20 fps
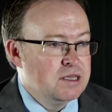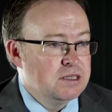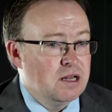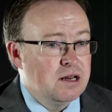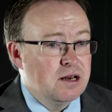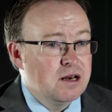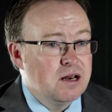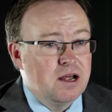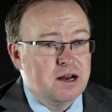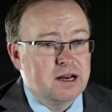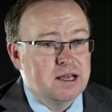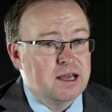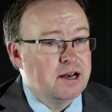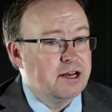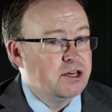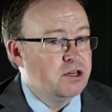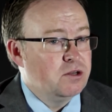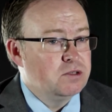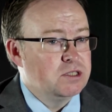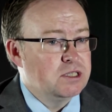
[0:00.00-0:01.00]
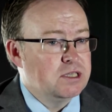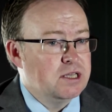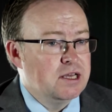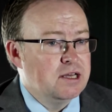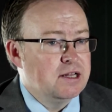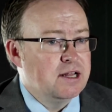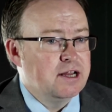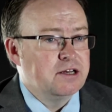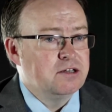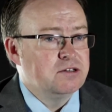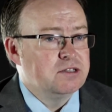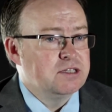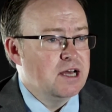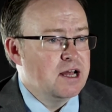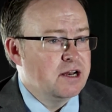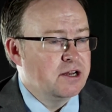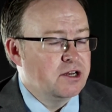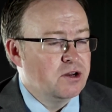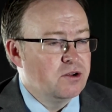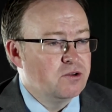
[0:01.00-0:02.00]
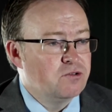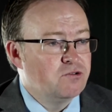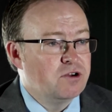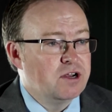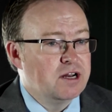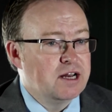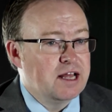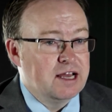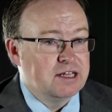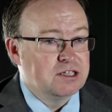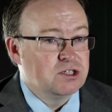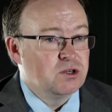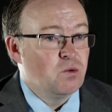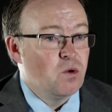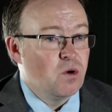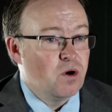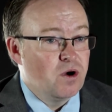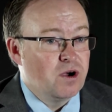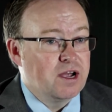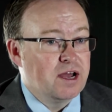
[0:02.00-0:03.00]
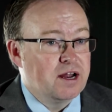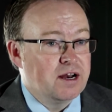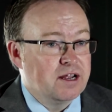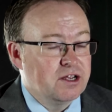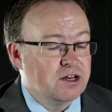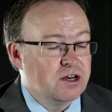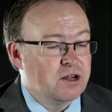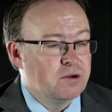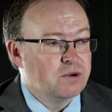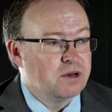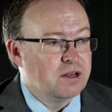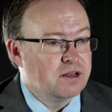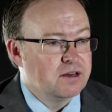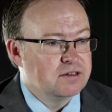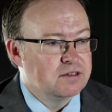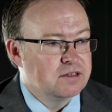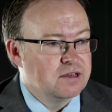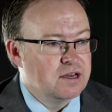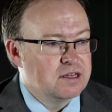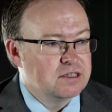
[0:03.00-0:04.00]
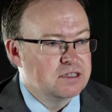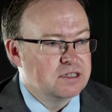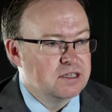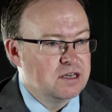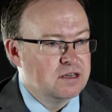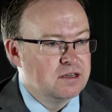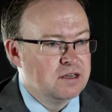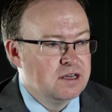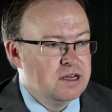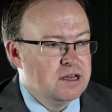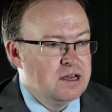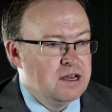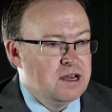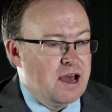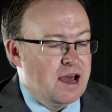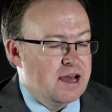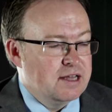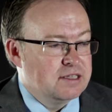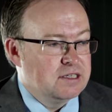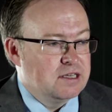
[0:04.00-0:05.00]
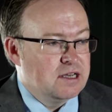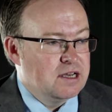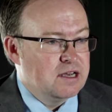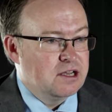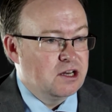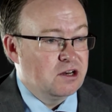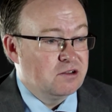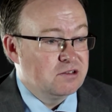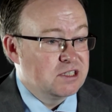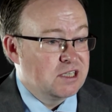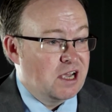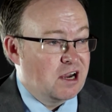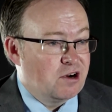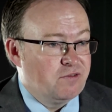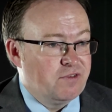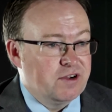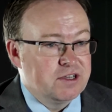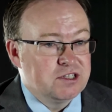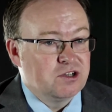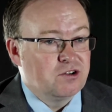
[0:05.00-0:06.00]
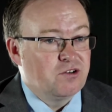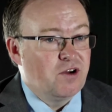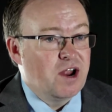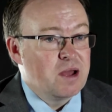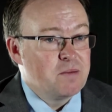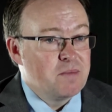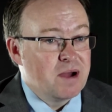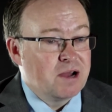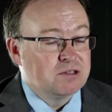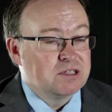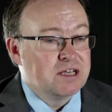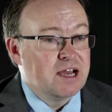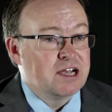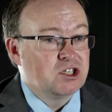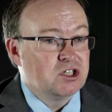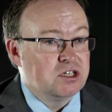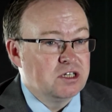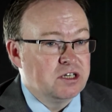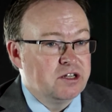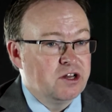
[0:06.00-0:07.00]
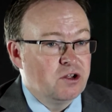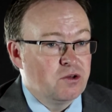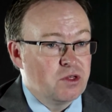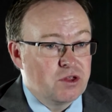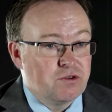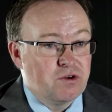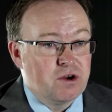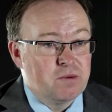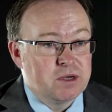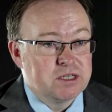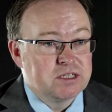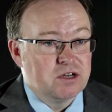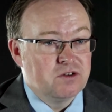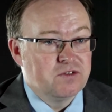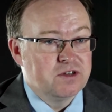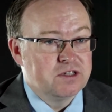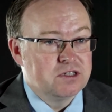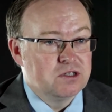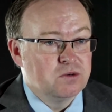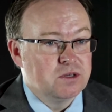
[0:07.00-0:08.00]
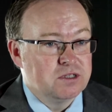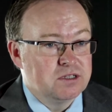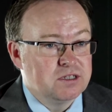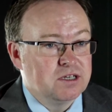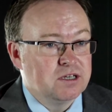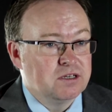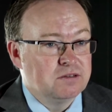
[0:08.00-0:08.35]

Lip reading: learning any new skill, any talent. You know, you really had to work at it, you know, and had to you know, sacrifice a great amount to actually, you know, throw myself into it